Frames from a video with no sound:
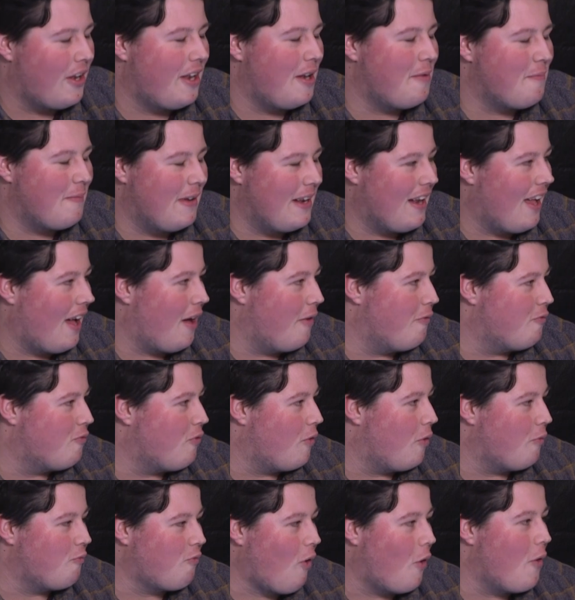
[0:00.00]
No, I didn't mean like
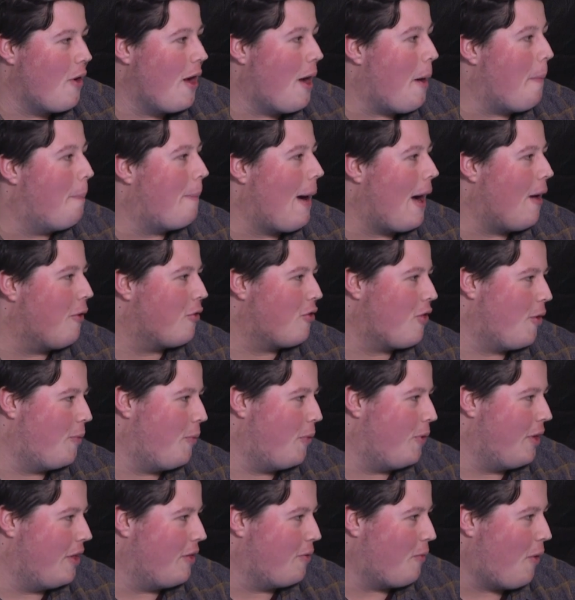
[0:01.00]
wrote it about
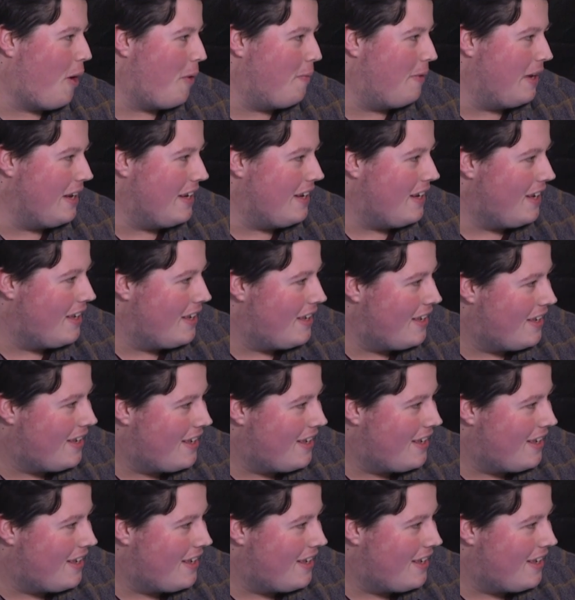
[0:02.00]
someone is what I mean.